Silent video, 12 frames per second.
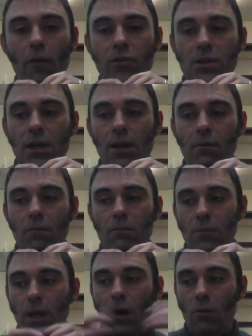obviously
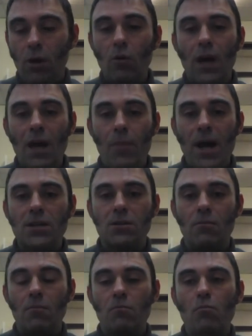you know UK based.
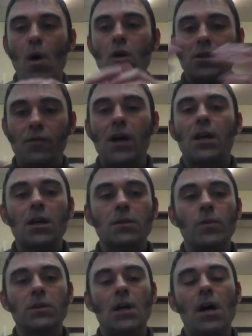So most of our
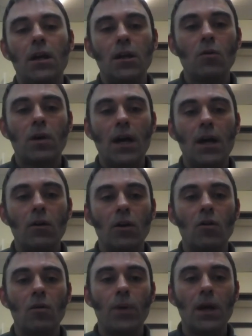customers are UK or
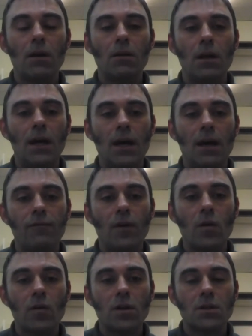European uh,
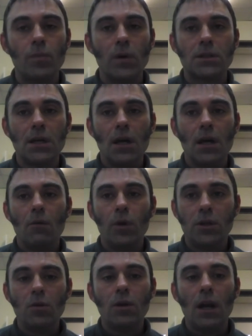focused, but we
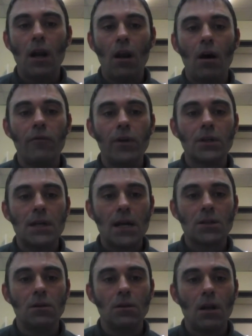do get a lot of international